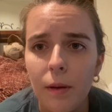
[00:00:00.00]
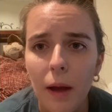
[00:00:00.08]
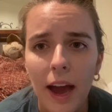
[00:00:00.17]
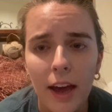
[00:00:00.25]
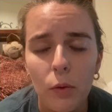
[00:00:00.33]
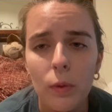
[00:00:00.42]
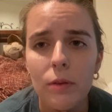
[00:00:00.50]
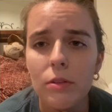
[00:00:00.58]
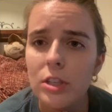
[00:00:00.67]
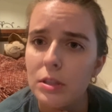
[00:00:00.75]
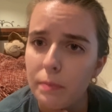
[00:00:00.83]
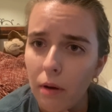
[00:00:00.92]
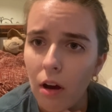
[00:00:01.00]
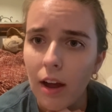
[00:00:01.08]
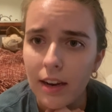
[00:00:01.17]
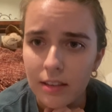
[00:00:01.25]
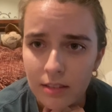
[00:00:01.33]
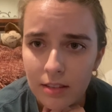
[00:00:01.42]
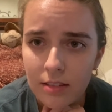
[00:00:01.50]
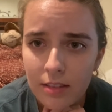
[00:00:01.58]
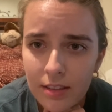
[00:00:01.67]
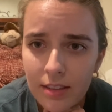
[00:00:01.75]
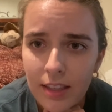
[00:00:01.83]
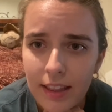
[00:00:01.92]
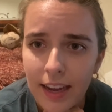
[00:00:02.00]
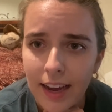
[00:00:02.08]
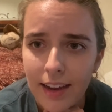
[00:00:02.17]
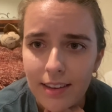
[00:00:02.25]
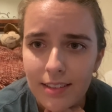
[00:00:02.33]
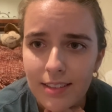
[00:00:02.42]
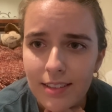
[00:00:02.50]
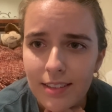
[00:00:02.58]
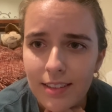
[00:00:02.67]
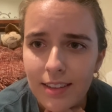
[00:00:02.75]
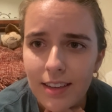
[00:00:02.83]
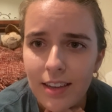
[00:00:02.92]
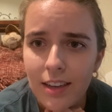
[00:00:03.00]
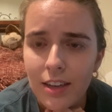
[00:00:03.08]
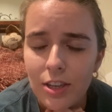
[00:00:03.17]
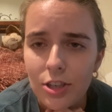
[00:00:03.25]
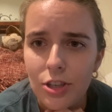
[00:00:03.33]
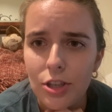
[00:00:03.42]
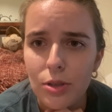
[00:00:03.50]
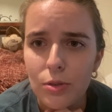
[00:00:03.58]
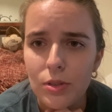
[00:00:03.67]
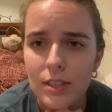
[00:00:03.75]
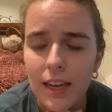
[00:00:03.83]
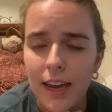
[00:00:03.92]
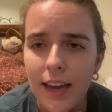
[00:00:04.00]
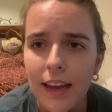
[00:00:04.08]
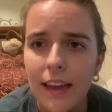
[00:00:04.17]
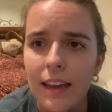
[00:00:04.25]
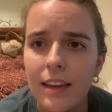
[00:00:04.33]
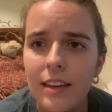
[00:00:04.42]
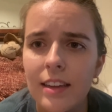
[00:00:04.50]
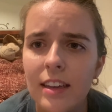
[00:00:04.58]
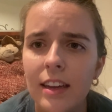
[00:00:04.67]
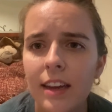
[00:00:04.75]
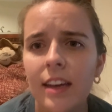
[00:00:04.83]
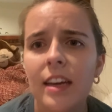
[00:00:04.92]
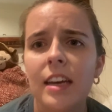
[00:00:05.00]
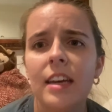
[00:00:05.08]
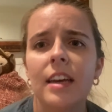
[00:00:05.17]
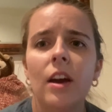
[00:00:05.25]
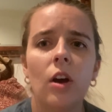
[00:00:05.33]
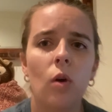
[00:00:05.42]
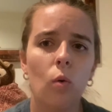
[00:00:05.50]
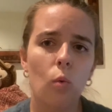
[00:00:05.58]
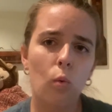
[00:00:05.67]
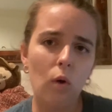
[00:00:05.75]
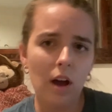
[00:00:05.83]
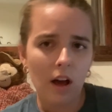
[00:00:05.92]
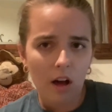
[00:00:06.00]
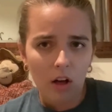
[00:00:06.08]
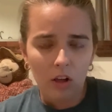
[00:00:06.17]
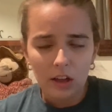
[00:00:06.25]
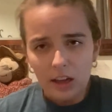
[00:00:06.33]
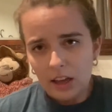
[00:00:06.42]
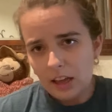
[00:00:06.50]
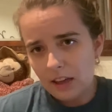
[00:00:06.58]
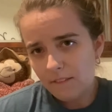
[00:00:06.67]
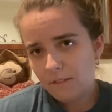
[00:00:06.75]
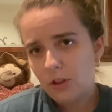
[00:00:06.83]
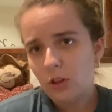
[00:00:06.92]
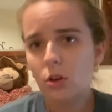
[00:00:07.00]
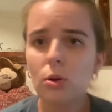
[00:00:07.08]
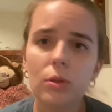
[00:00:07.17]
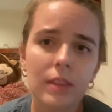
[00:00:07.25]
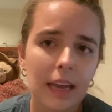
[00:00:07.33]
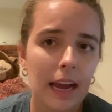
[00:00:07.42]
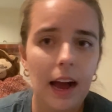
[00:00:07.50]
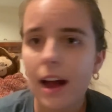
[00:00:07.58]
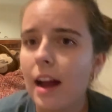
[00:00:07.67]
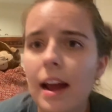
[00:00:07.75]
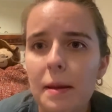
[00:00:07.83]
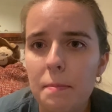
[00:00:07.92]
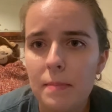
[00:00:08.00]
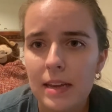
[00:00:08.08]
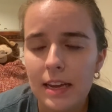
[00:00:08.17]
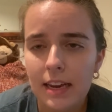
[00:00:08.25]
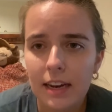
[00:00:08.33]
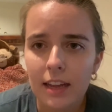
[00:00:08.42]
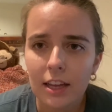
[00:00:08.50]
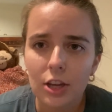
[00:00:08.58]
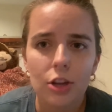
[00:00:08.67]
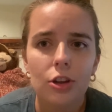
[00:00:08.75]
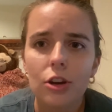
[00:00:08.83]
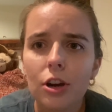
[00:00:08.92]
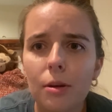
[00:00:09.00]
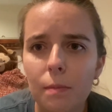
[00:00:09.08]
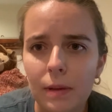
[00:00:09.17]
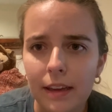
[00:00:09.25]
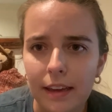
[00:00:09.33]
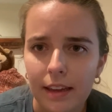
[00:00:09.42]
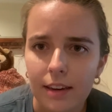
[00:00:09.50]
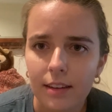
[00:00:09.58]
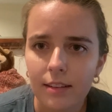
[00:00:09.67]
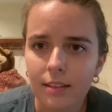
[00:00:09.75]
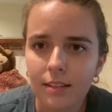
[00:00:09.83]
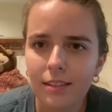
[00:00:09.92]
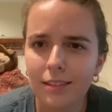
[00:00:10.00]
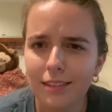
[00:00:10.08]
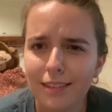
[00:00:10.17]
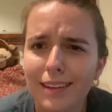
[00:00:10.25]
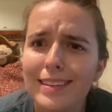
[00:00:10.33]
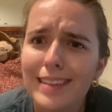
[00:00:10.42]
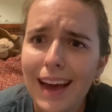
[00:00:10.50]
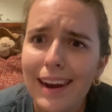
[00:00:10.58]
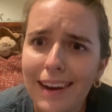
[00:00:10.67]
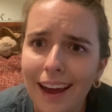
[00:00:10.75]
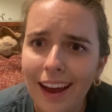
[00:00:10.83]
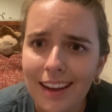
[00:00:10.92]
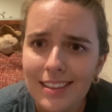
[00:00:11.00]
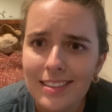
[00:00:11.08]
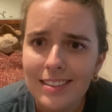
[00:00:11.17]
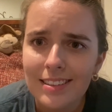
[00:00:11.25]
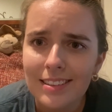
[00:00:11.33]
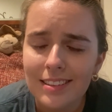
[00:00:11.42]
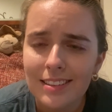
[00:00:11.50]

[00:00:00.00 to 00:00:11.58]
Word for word: how do we respond to that? Do you say, well, if you think I'm mean, you're mean. Is that nice?